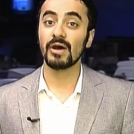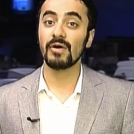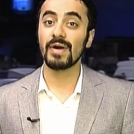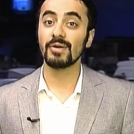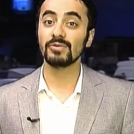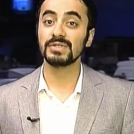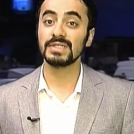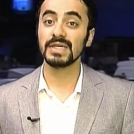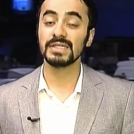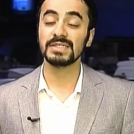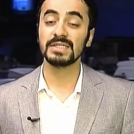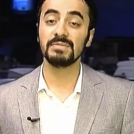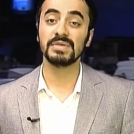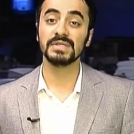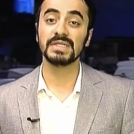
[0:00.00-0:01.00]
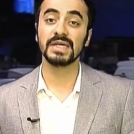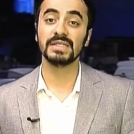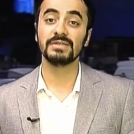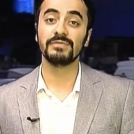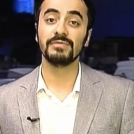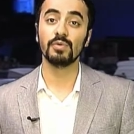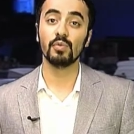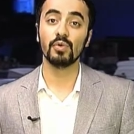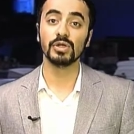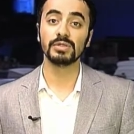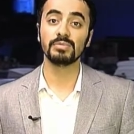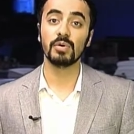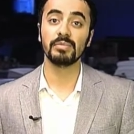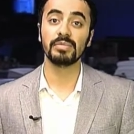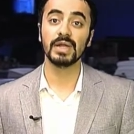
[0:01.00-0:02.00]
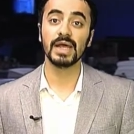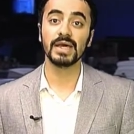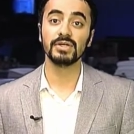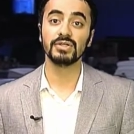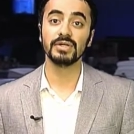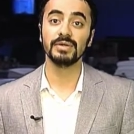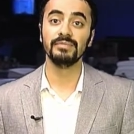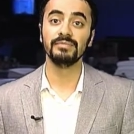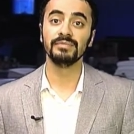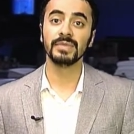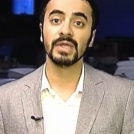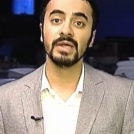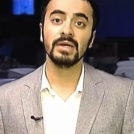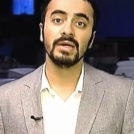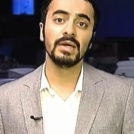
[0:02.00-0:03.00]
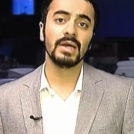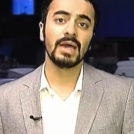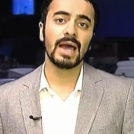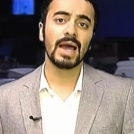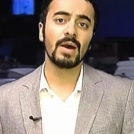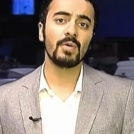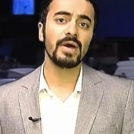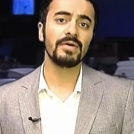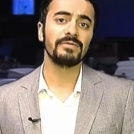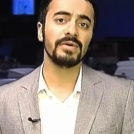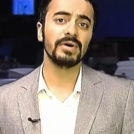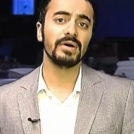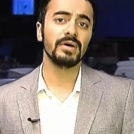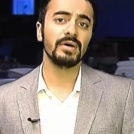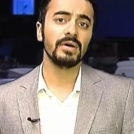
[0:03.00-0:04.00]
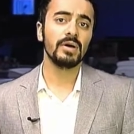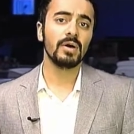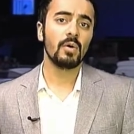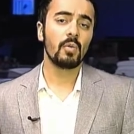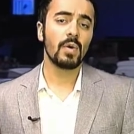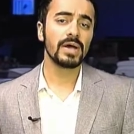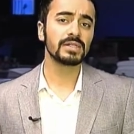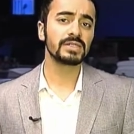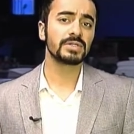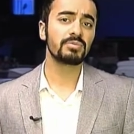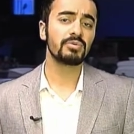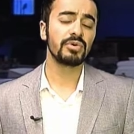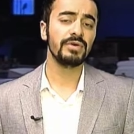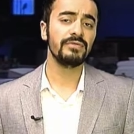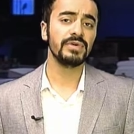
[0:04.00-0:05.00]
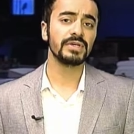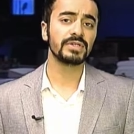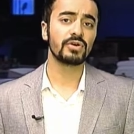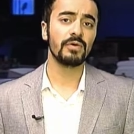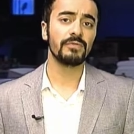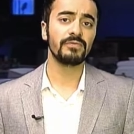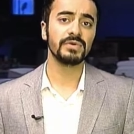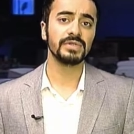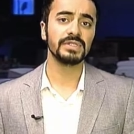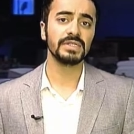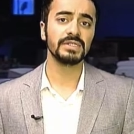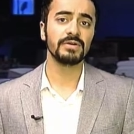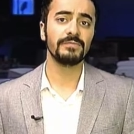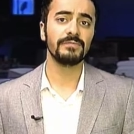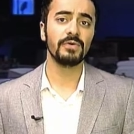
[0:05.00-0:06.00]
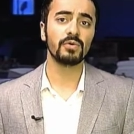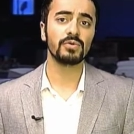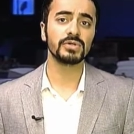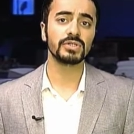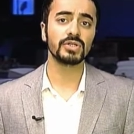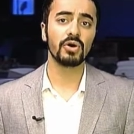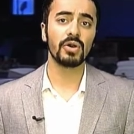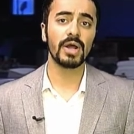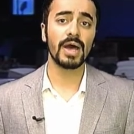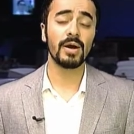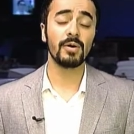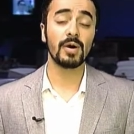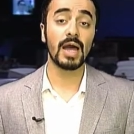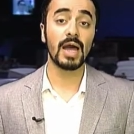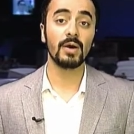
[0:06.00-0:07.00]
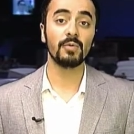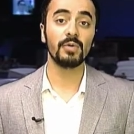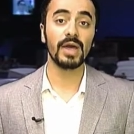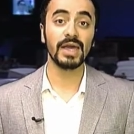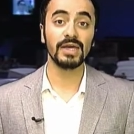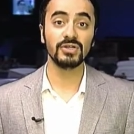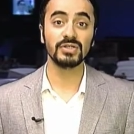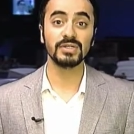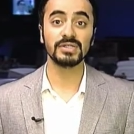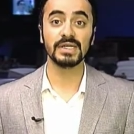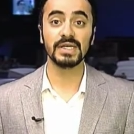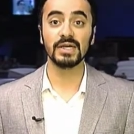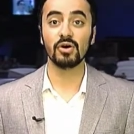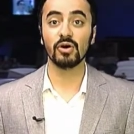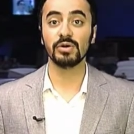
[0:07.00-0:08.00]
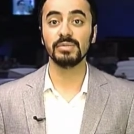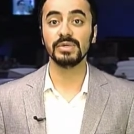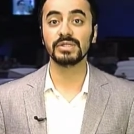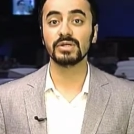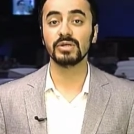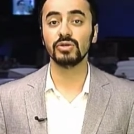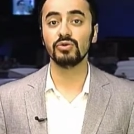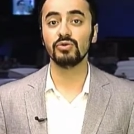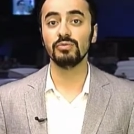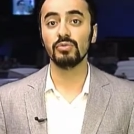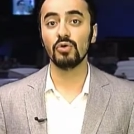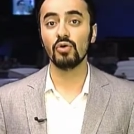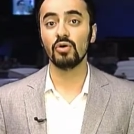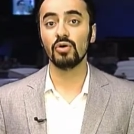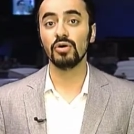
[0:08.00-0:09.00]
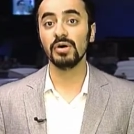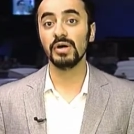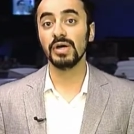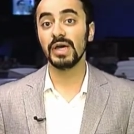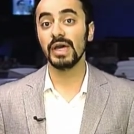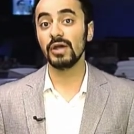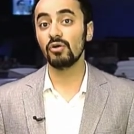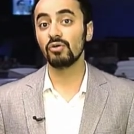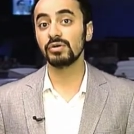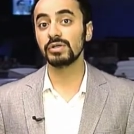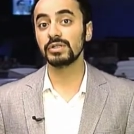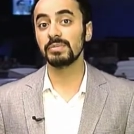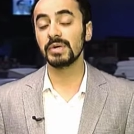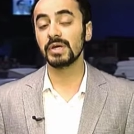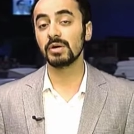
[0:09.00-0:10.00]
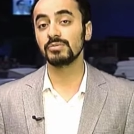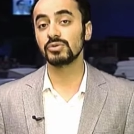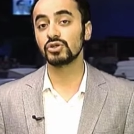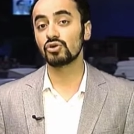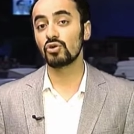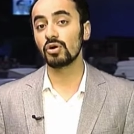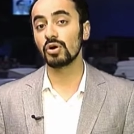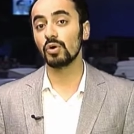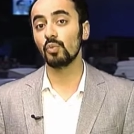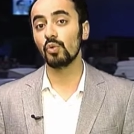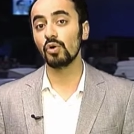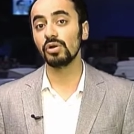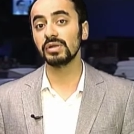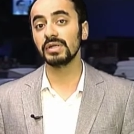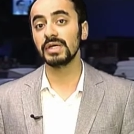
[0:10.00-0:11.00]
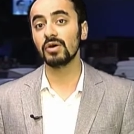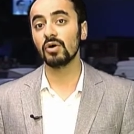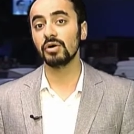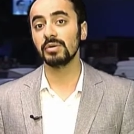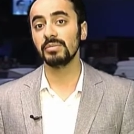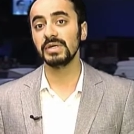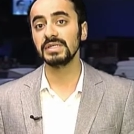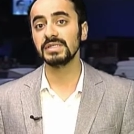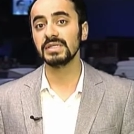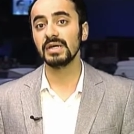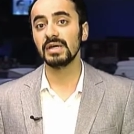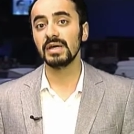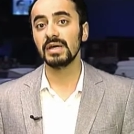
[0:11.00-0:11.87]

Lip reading: around 60% of the world's population. However, whilst previous conferences have focused on how Asia's economies can do more in order to become stronger world economies,